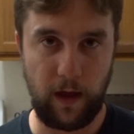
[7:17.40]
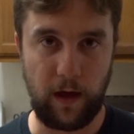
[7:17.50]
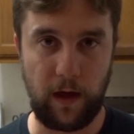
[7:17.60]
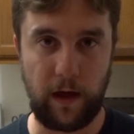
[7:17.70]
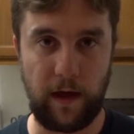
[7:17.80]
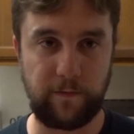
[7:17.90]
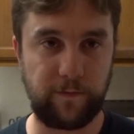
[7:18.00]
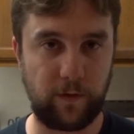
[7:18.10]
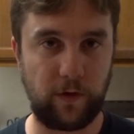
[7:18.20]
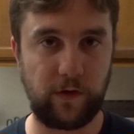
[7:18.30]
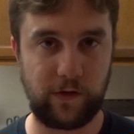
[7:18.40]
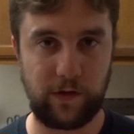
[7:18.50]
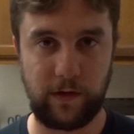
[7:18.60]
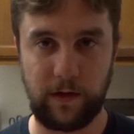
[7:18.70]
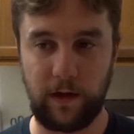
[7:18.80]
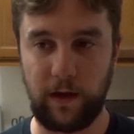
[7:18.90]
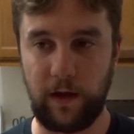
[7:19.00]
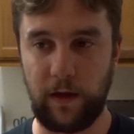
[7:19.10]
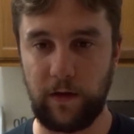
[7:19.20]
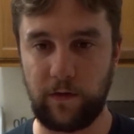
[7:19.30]
Uh, at first
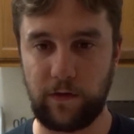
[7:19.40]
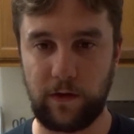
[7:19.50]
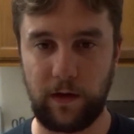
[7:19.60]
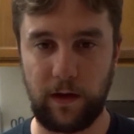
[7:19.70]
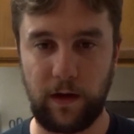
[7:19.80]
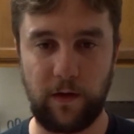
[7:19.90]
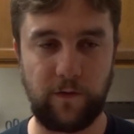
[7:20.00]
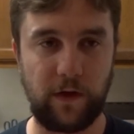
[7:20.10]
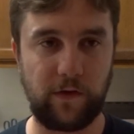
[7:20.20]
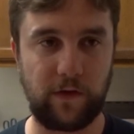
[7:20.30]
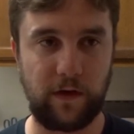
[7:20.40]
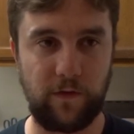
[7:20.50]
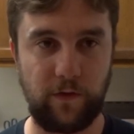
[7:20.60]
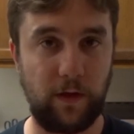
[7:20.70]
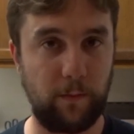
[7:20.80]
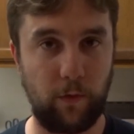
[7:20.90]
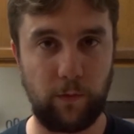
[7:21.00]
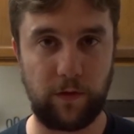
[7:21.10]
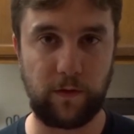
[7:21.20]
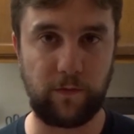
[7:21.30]
is if it doesn't if you get
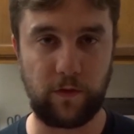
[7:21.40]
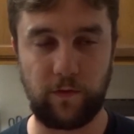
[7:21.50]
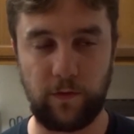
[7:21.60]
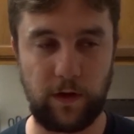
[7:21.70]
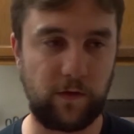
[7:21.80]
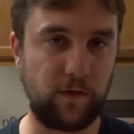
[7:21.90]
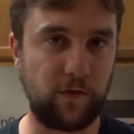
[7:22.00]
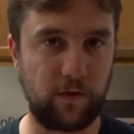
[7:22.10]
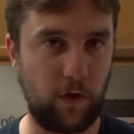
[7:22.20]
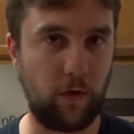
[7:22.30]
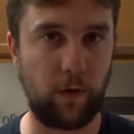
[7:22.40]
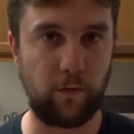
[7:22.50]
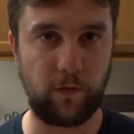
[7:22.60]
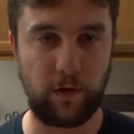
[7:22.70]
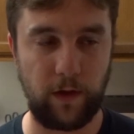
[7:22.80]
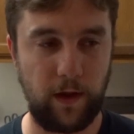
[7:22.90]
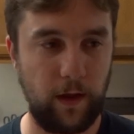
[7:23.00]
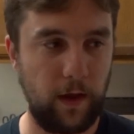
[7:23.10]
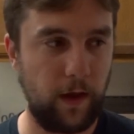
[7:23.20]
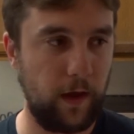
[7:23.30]
mold within the first few days, just start over.
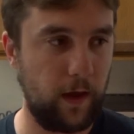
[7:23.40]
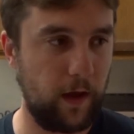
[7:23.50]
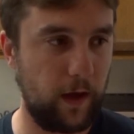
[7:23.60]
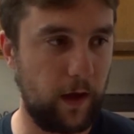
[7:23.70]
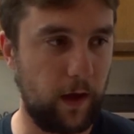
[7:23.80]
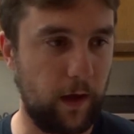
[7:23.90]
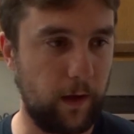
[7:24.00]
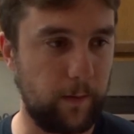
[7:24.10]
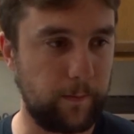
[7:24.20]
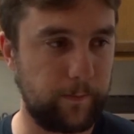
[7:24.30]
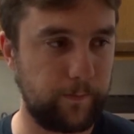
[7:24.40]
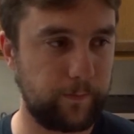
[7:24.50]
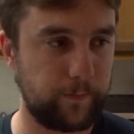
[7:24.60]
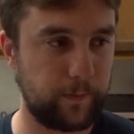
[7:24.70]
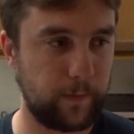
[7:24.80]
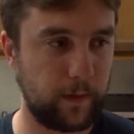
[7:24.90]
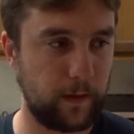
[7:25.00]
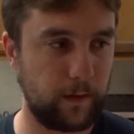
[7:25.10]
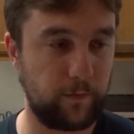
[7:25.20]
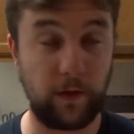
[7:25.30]
Um,
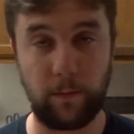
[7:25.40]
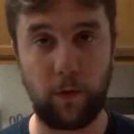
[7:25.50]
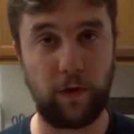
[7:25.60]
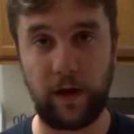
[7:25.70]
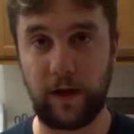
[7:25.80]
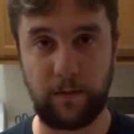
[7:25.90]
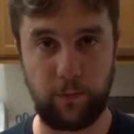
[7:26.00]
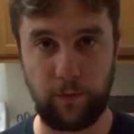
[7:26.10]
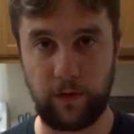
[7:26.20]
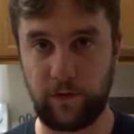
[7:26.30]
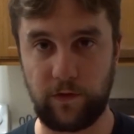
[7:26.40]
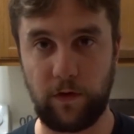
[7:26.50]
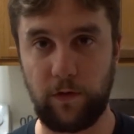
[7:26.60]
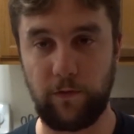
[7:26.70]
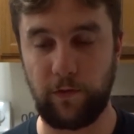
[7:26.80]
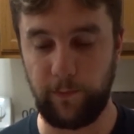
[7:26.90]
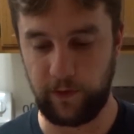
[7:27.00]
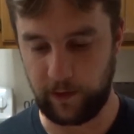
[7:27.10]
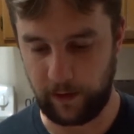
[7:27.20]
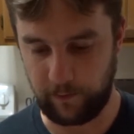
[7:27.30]
if you get mold at any point, just start over to be
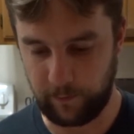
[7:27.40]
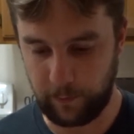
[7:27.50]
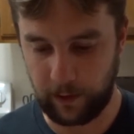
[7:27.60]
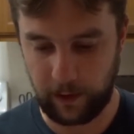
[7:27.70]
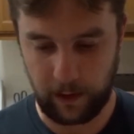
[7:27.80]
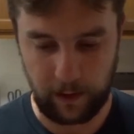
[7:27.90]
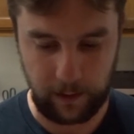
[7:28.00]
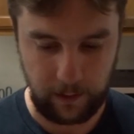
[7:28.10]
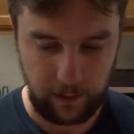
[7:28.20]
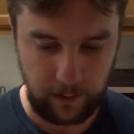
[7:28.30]
safe. But uh,